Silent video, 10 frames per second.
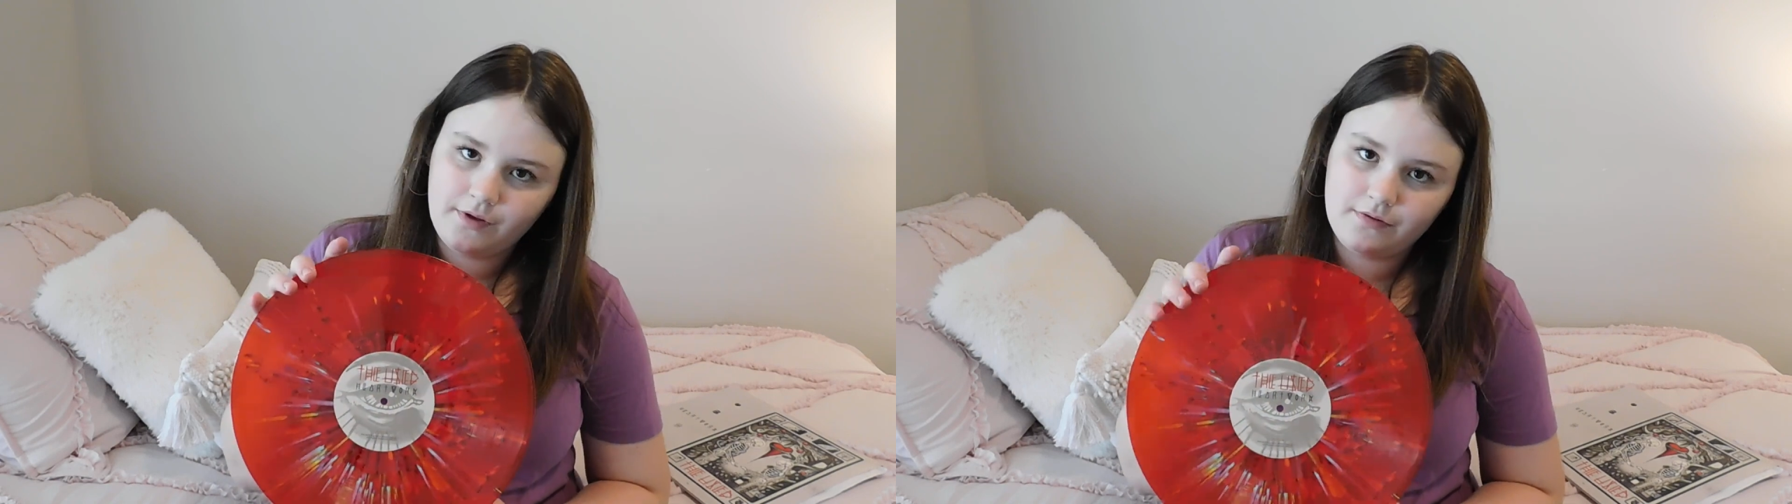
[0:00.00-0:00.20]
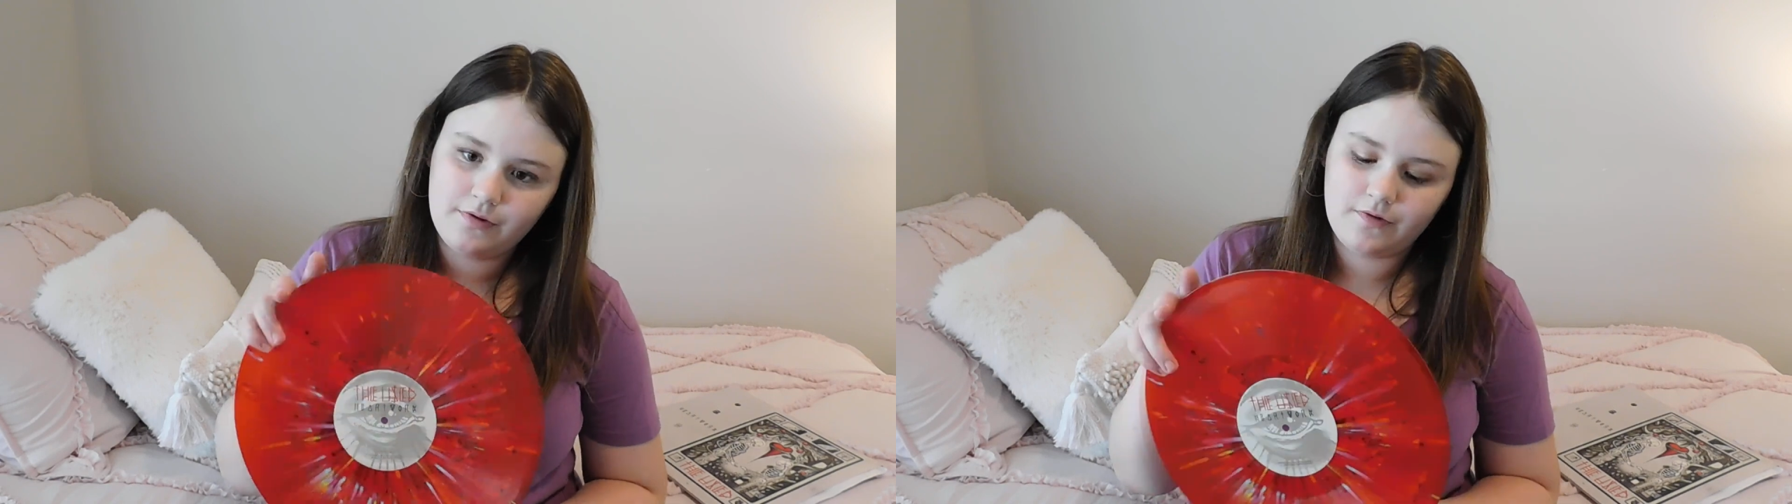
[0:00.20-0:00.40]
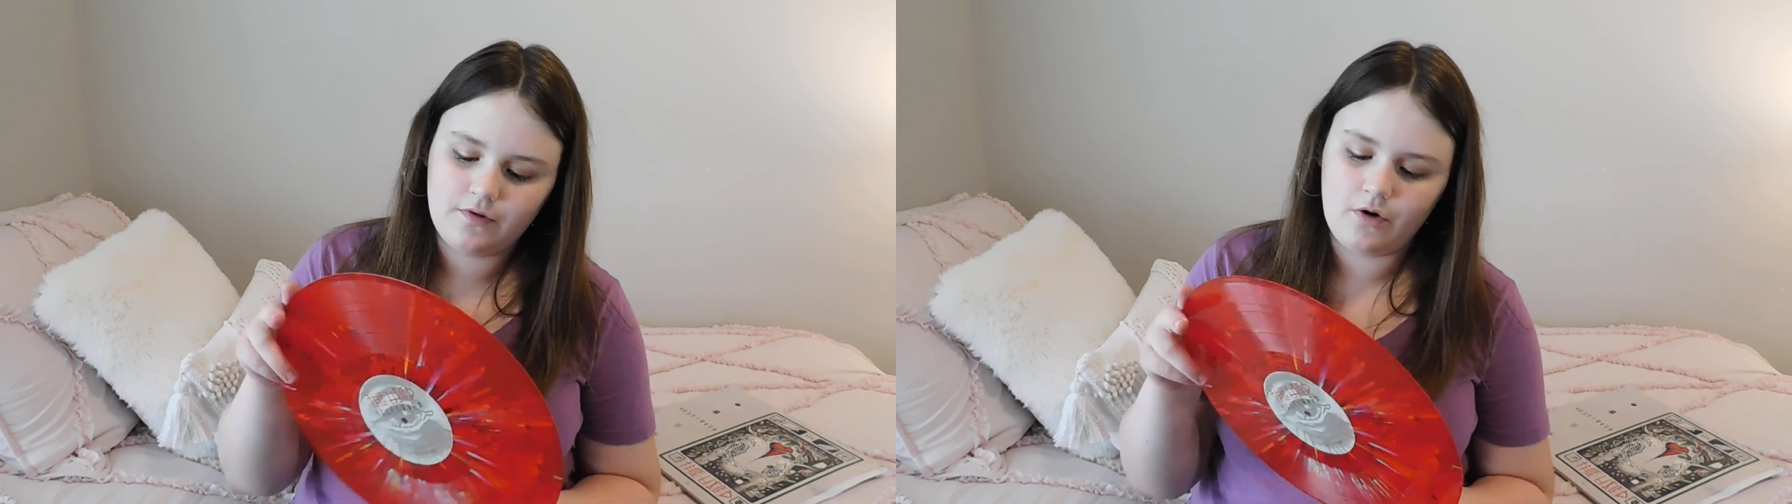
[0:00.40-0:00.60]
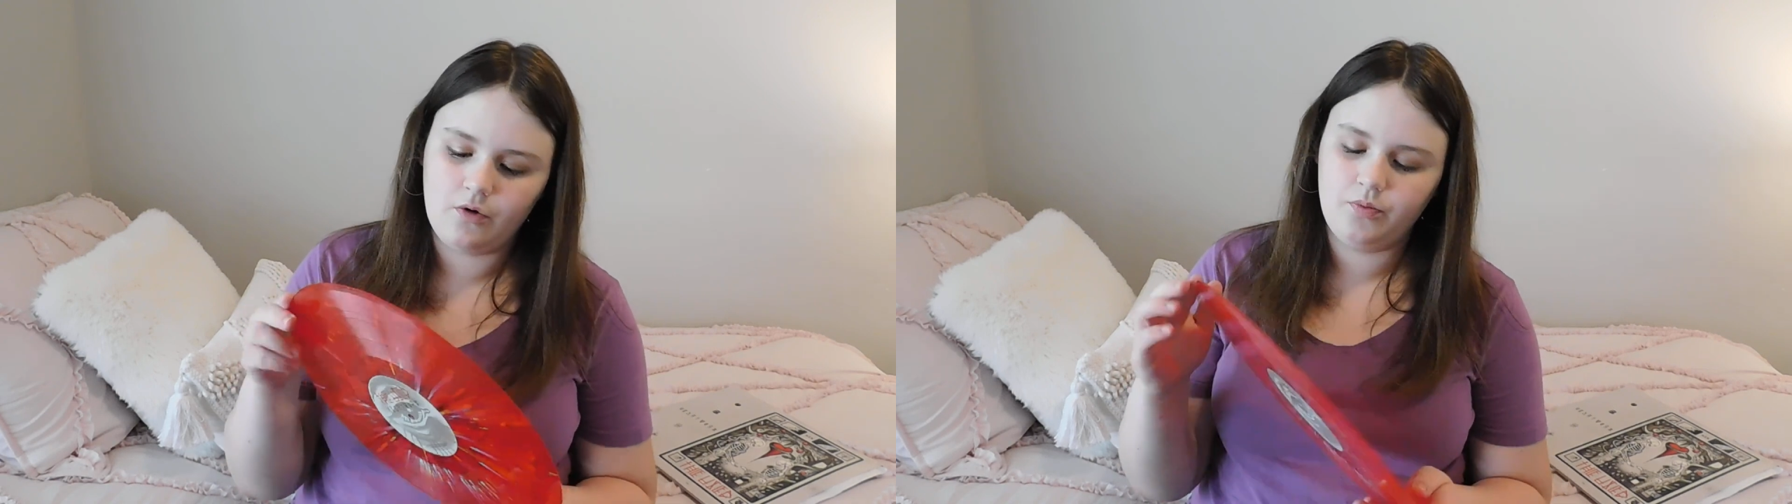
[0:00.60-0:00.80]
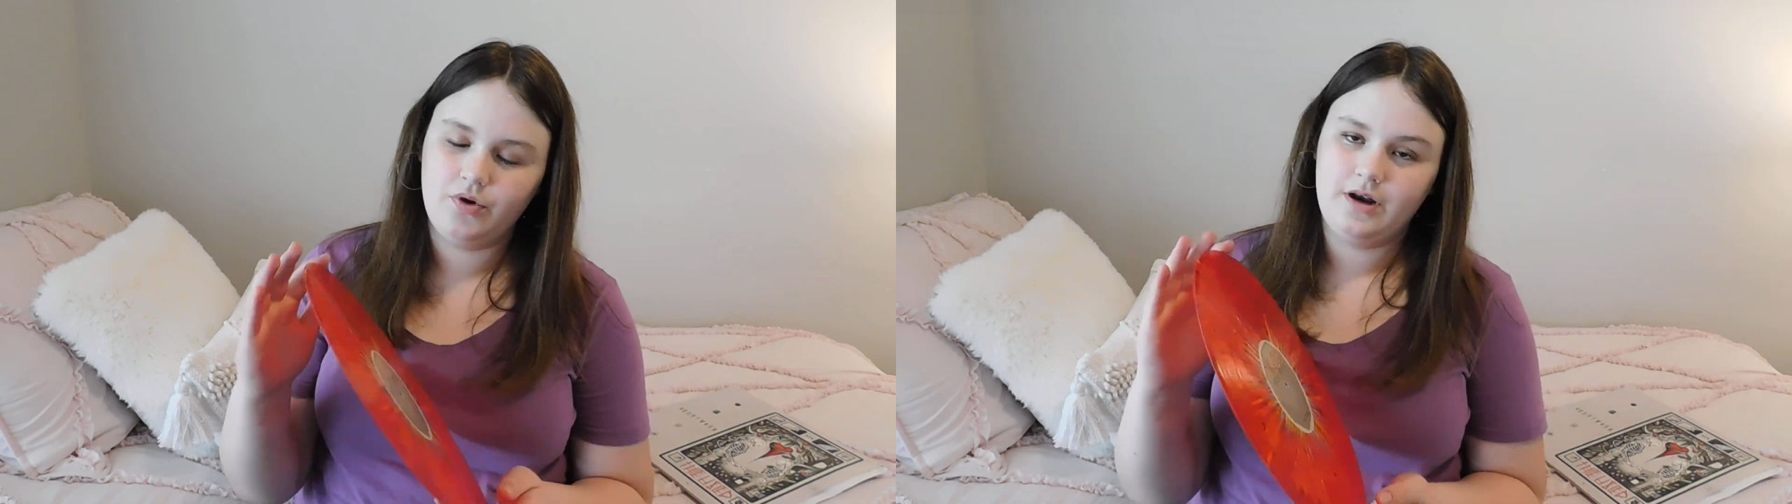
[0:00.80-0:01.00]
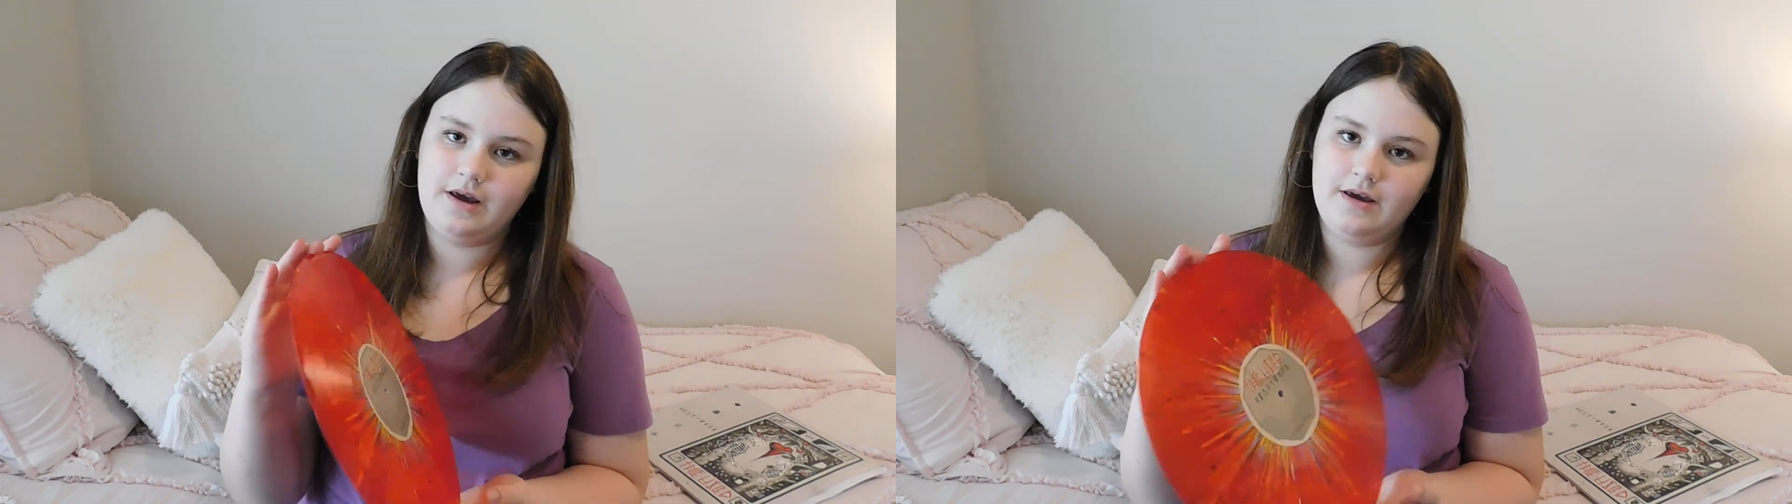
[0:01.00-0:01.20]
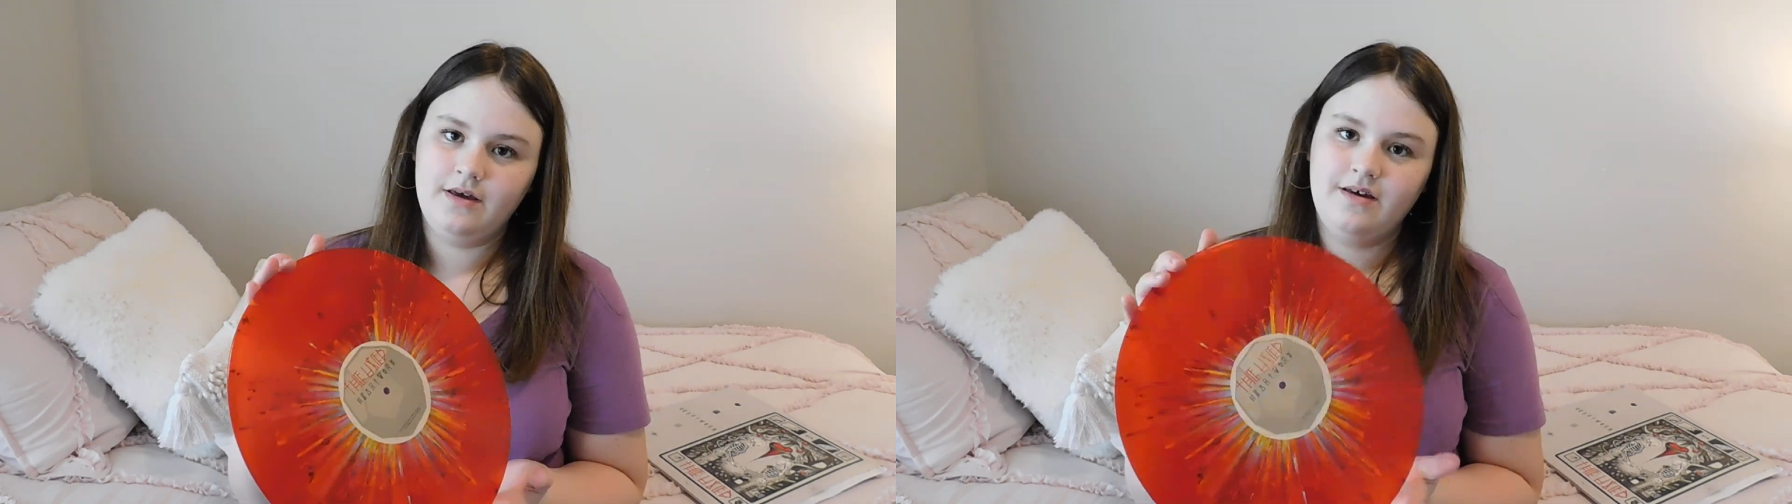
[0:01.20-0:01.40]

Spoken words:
So so pretty.